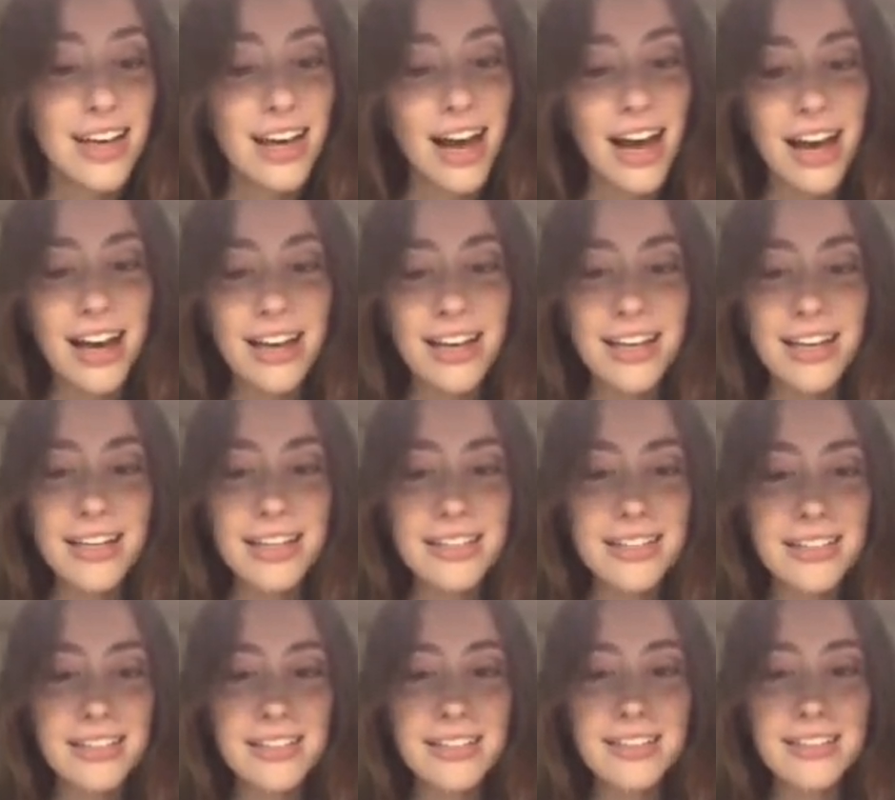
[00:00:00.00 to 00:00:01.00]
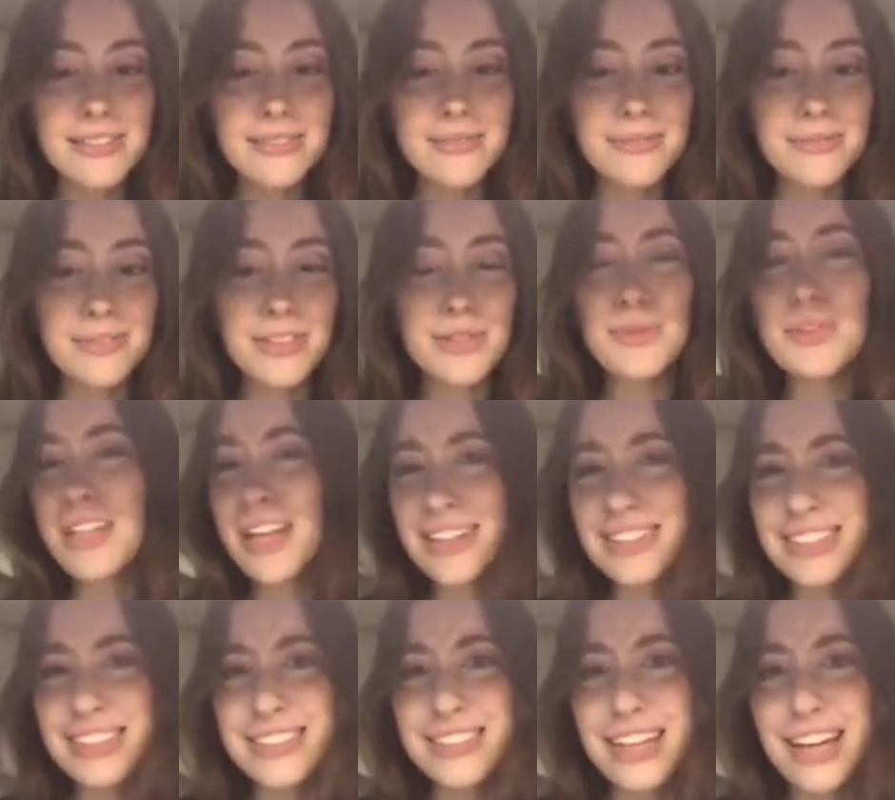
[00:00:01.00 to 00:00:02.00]
I was
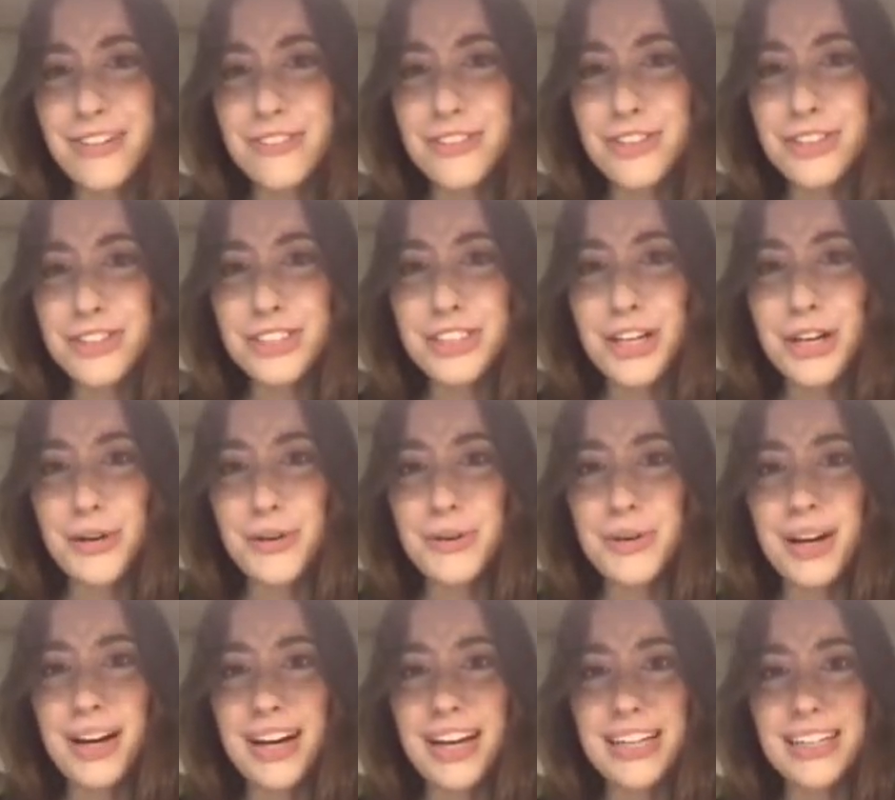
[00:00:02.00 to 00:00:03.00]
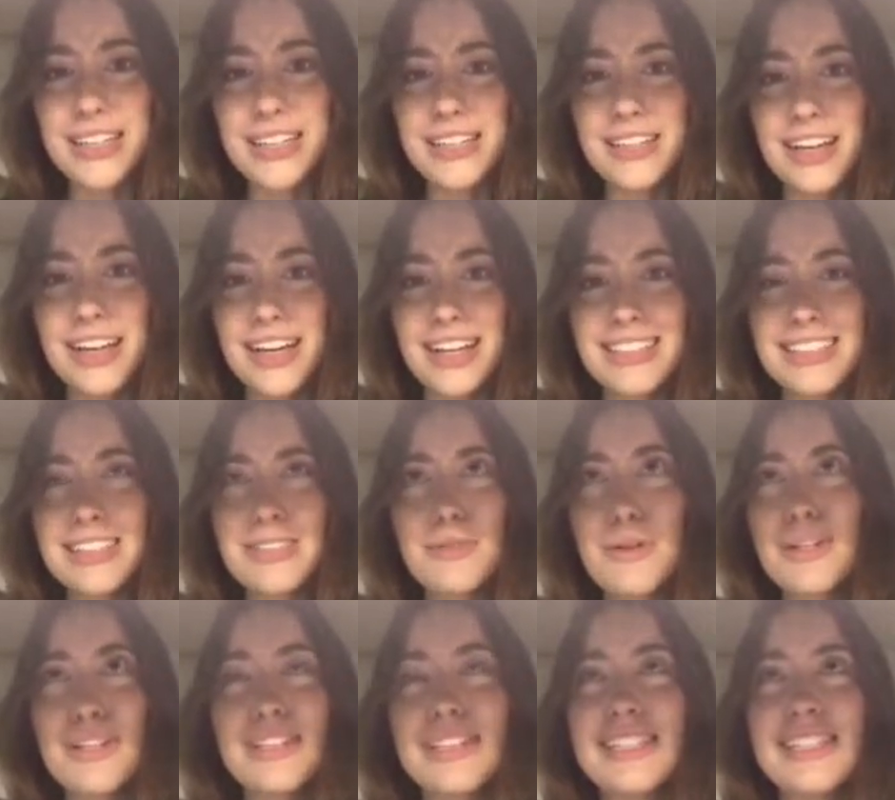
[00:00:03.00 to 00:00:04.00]
reluctant at first, though. I didn't
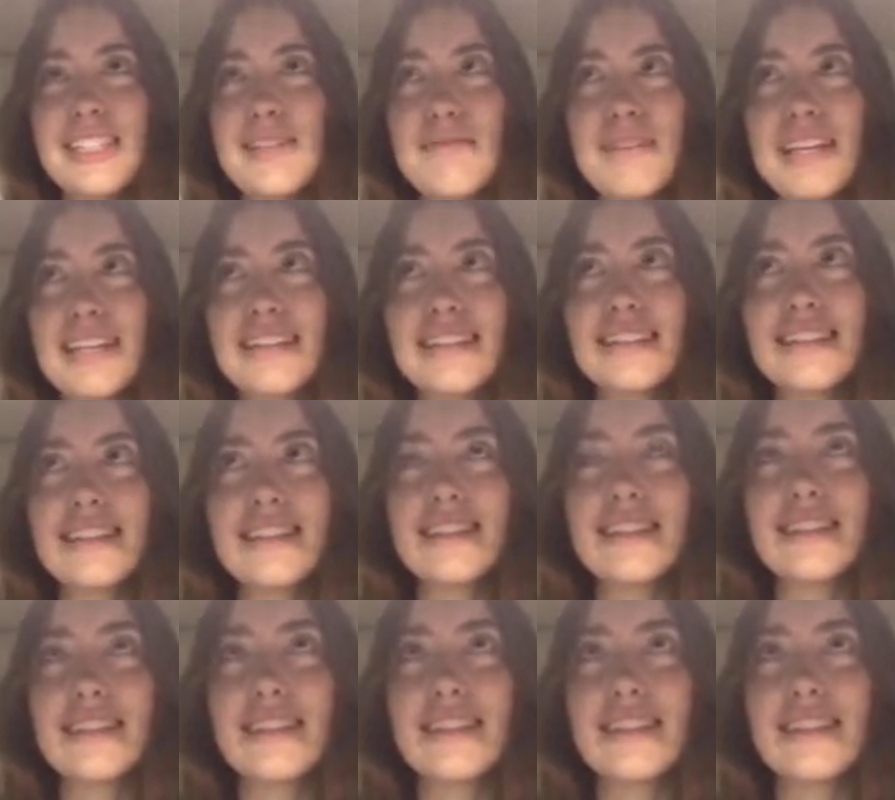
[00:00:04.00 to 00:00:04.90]
want her to see me as,